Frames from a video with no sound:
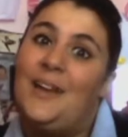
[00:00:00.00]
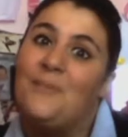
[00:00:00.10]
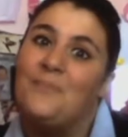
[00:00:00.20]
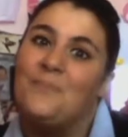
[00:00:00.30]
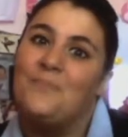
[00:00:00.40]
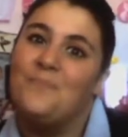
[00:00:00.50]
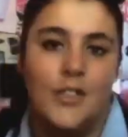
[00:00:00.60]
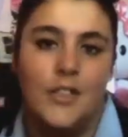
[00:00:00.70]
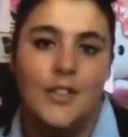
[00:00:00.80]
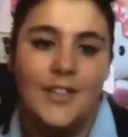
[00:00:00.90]
now.
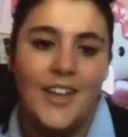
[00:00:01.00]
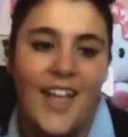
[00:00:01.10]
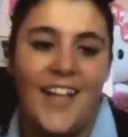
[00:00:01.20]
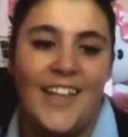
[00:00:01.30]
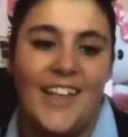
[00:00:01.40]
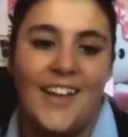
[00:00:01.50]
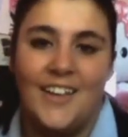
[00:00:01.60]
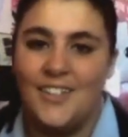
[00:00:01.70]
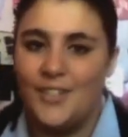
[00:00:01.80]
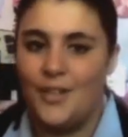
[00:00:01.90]
Okay
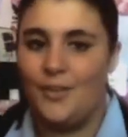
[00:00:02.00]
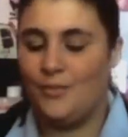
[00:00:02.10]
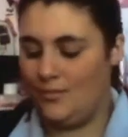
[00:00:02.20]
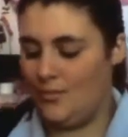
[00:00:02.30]
guys, so